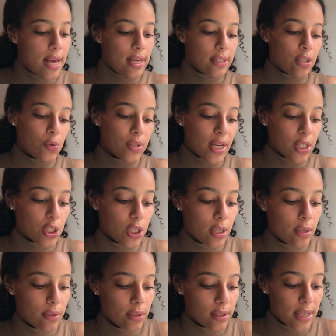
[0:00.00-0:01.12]
So
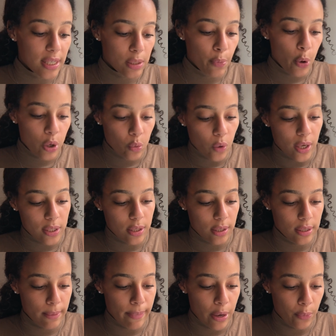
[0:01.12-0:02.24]
section 6.1
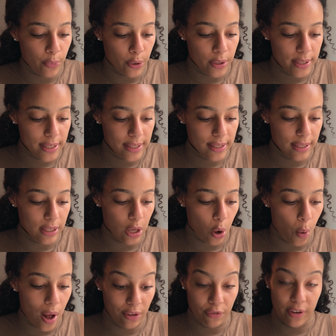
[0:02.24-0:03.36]
talks about bonuses and the
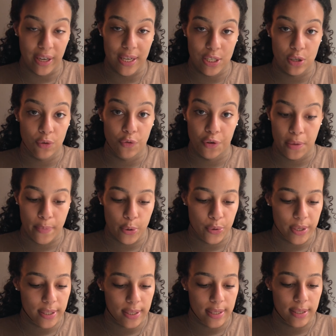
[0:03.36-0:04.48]
qualification for the
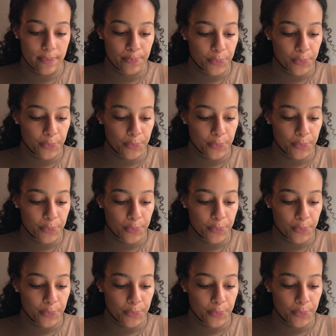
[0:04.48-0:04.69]
bonuses.